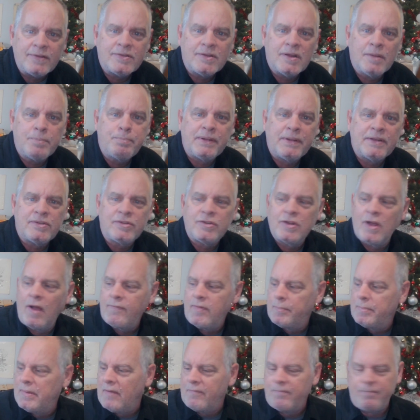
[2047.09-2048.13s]
they're pissed off
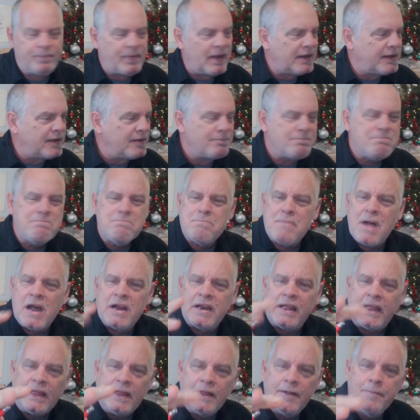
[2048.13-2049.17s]
about fucking
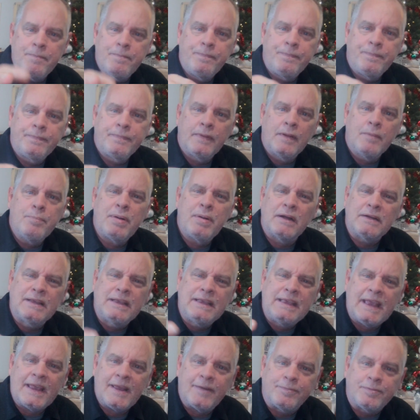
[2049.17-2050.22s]
money. But
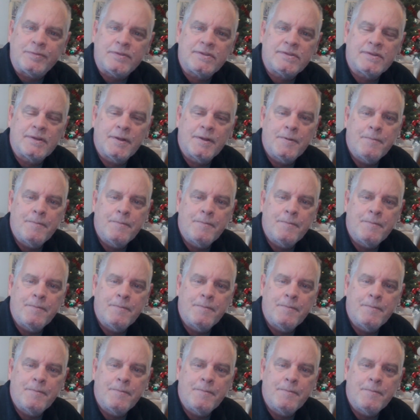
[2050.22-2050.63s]
gifts.